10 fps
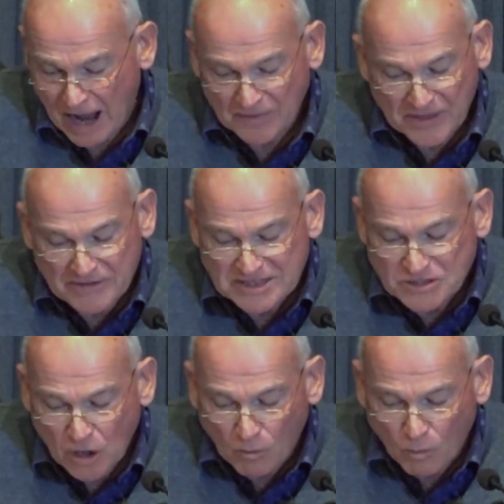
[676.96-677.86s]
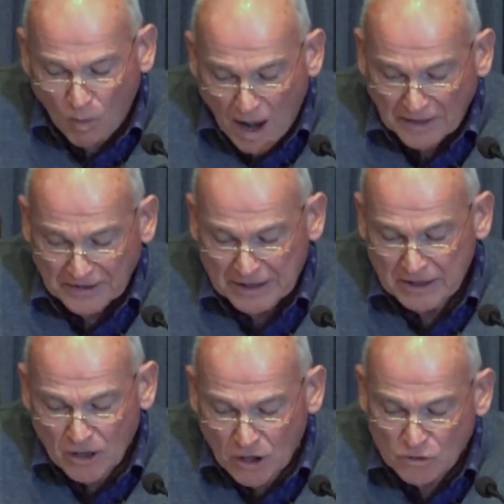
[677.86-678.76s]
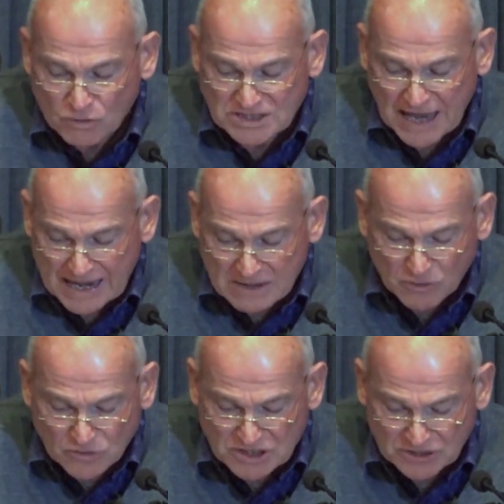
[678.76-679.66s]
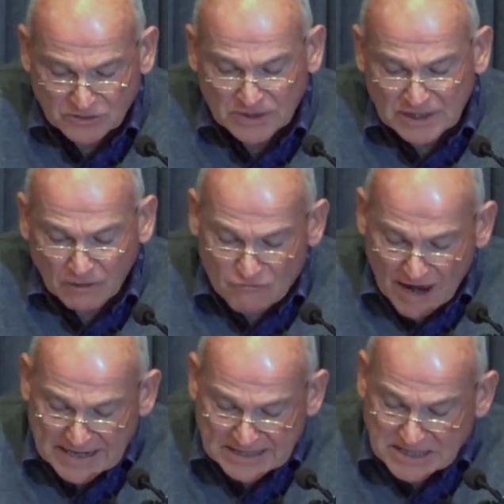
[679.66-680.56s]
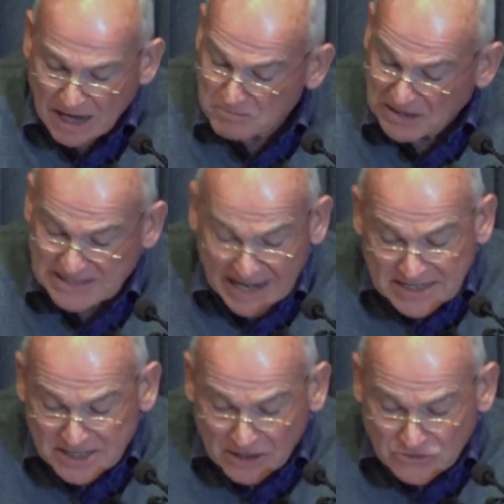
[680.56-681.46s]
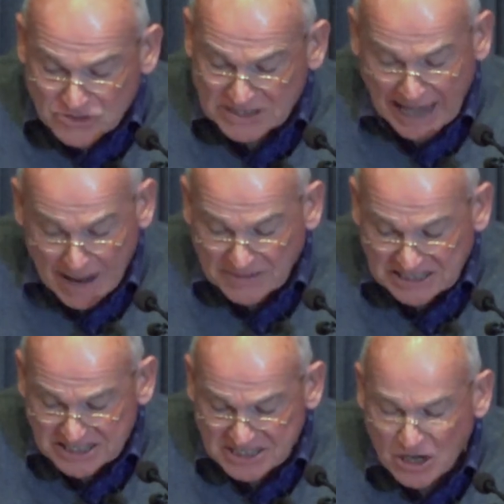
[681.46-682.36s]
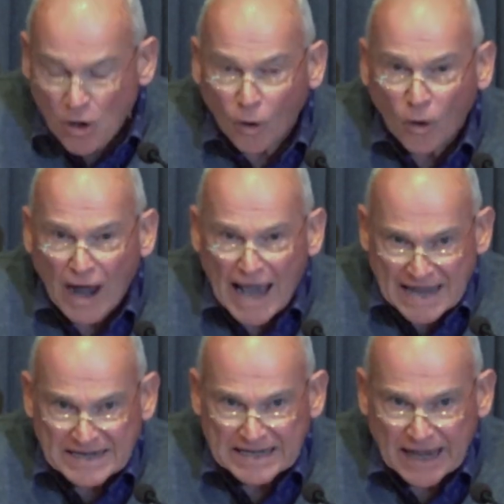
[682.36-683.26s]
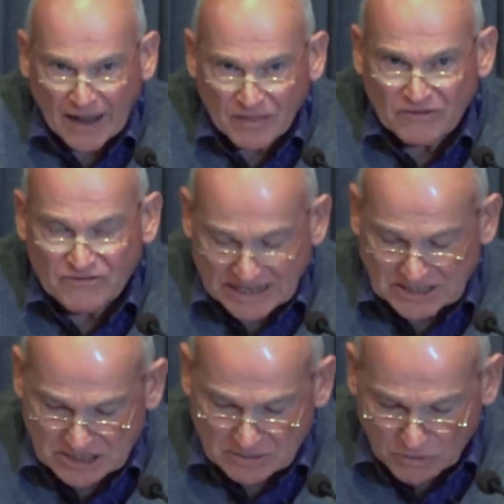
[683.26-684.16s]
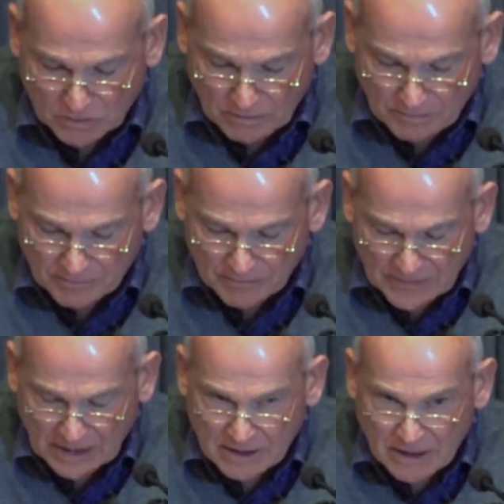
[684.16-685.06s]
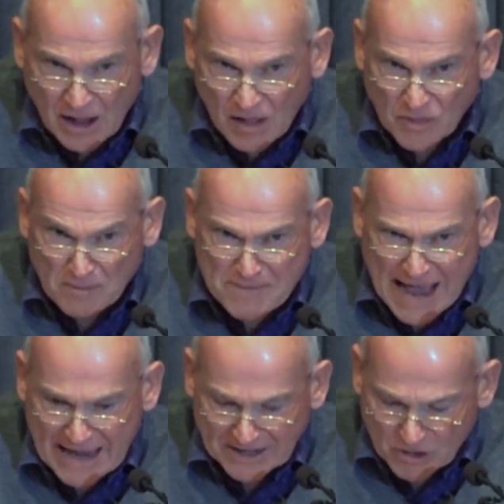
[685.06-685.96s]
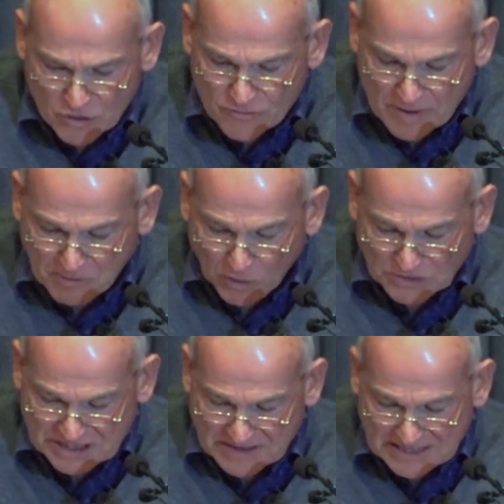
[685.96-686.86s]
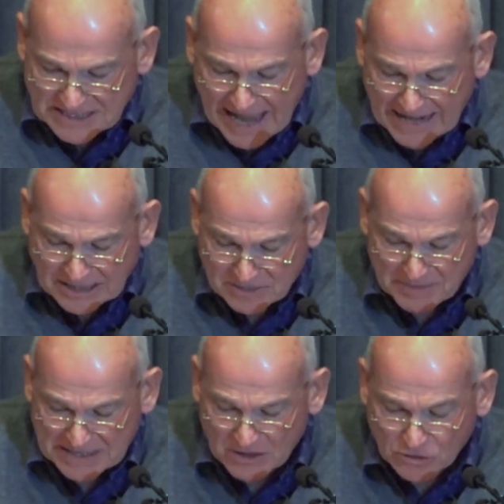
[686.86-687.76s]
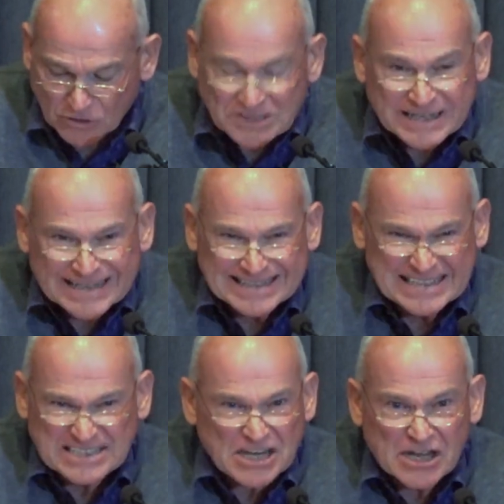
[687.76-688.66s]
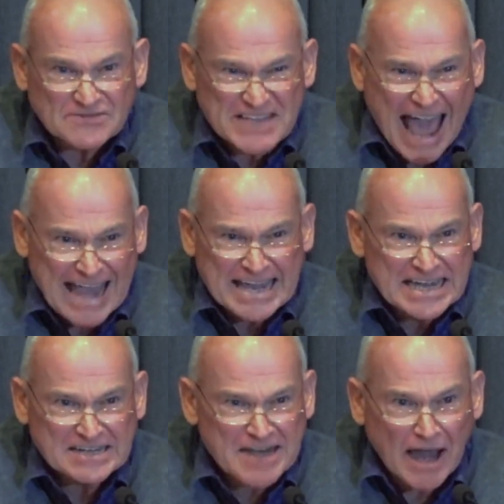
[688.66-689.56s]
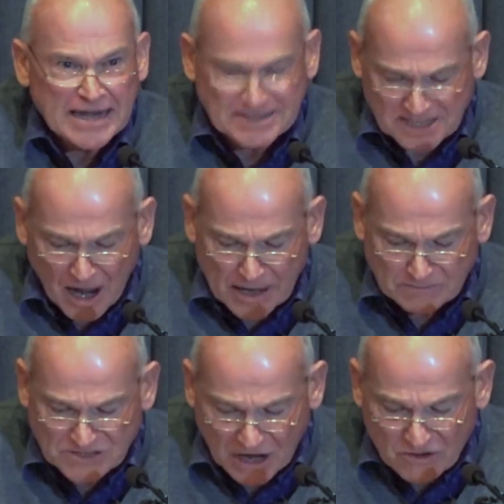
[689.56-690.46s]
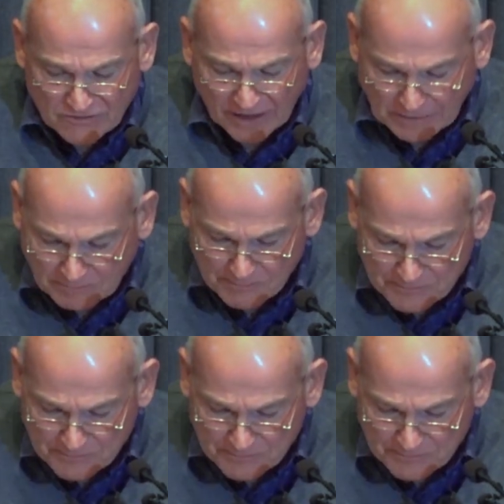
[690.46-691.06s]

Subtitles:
and there is not one who was able to raise potatoes, cabbages, or any other vegetable. The man who reported this land to be good deserves hanging 9 times over.